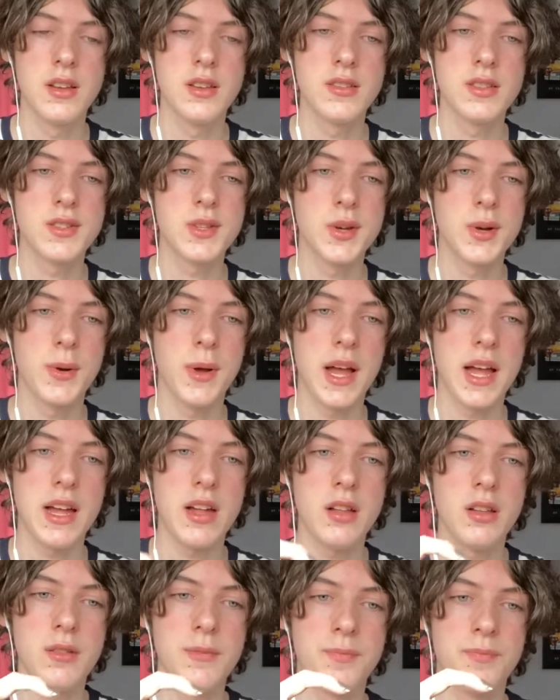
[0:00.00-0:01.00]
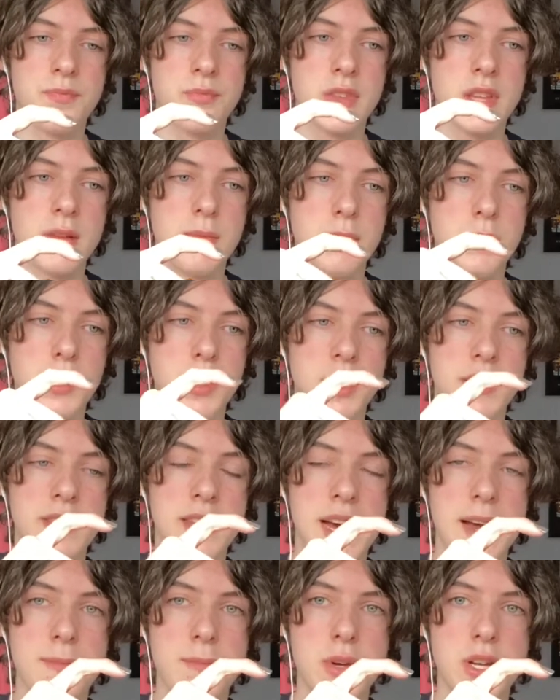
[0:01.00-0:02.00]
So I'll put
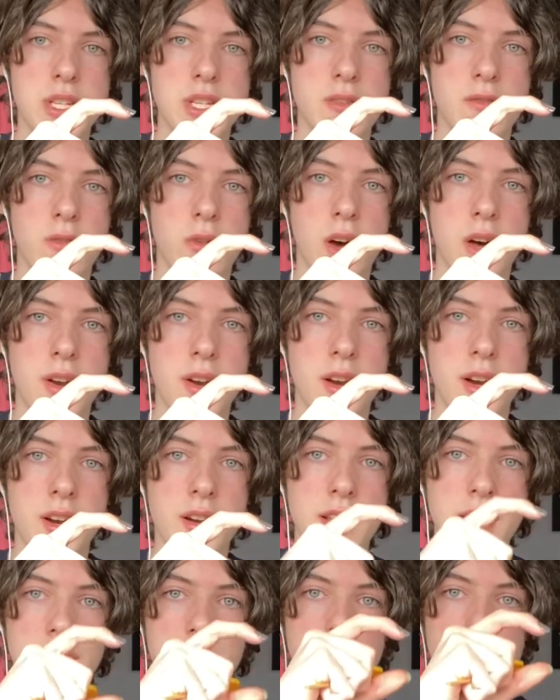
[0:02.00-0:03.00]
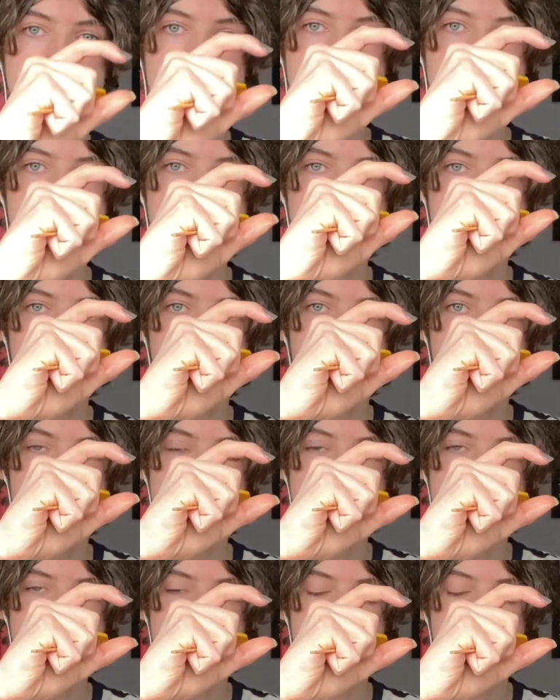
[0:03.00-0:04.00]
that much of water, and this will be
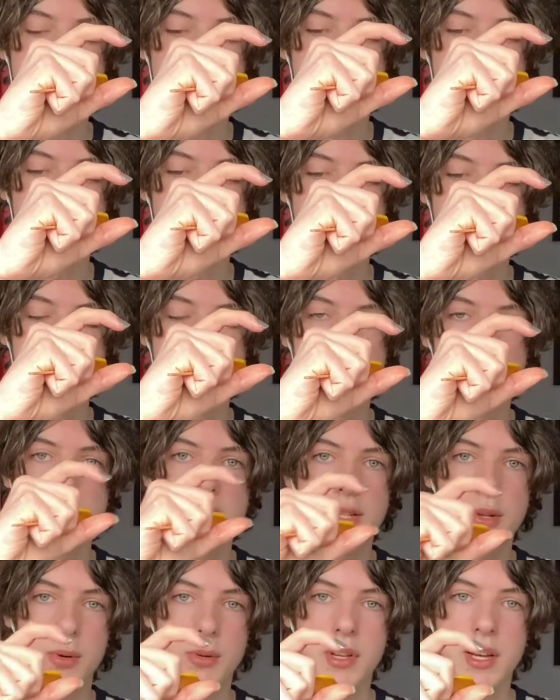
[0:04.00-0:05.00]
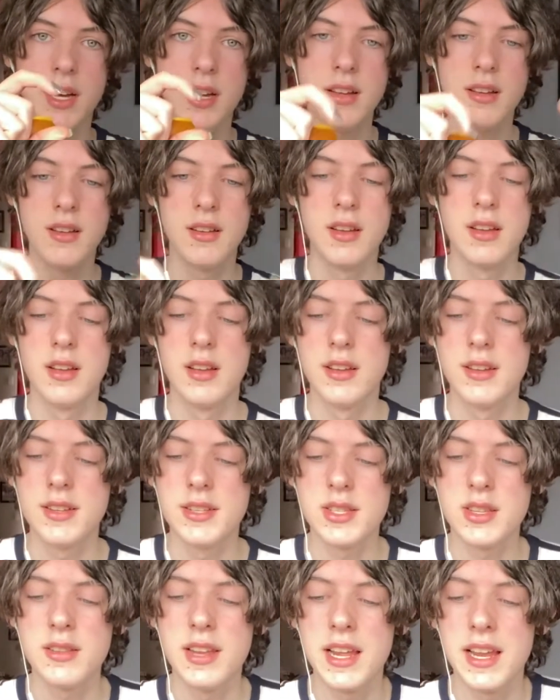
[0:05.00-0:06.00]
like the soda,
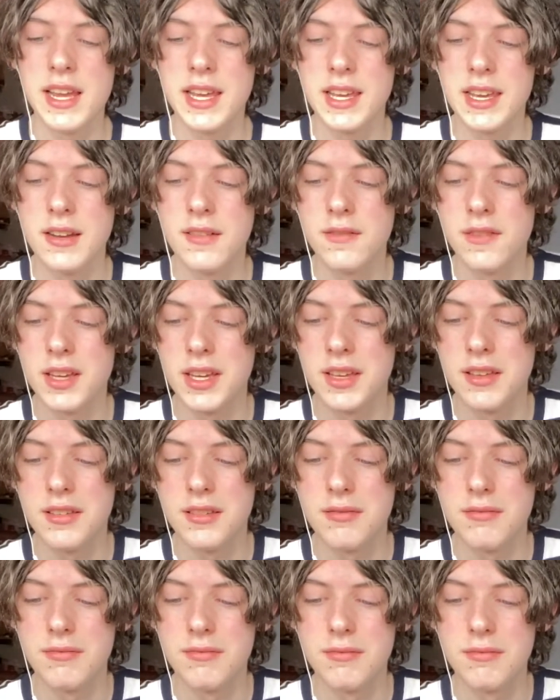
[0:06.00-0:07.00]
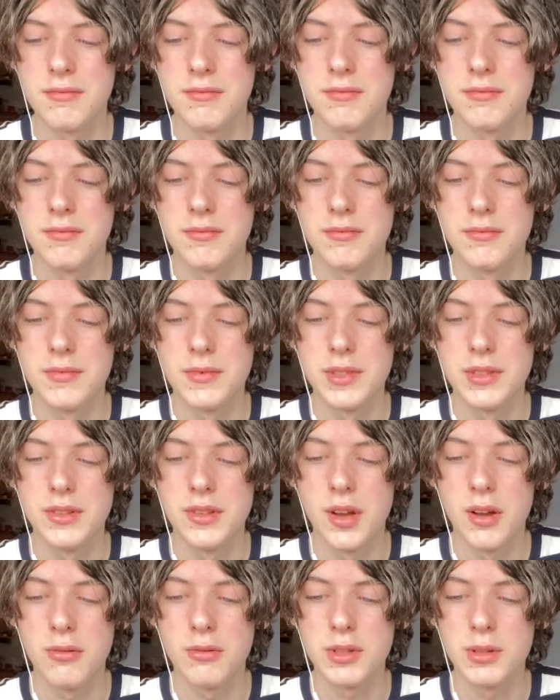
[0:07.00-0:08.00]
so that I kind of like
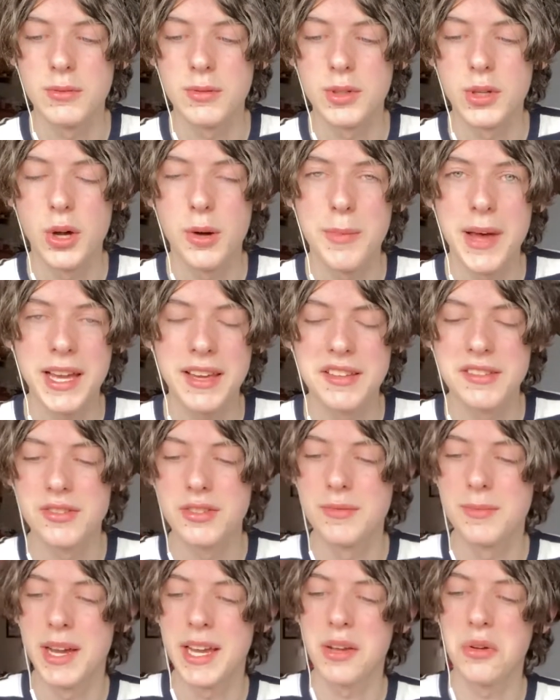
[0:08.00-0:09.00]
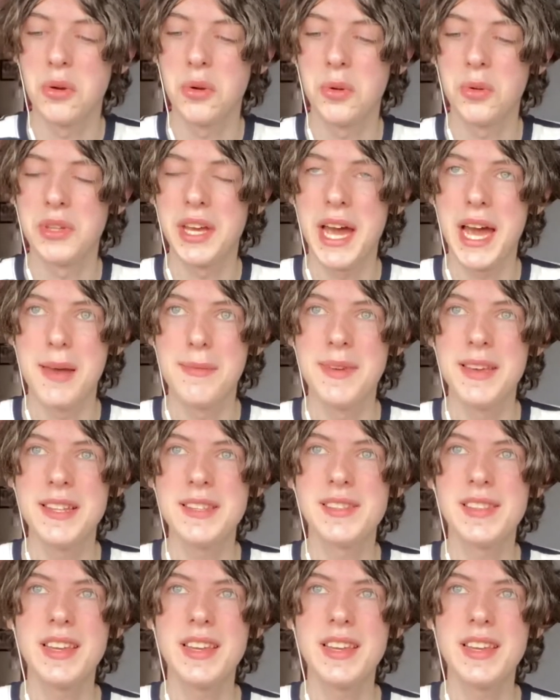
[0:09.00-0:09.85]
don't go back into my old habits.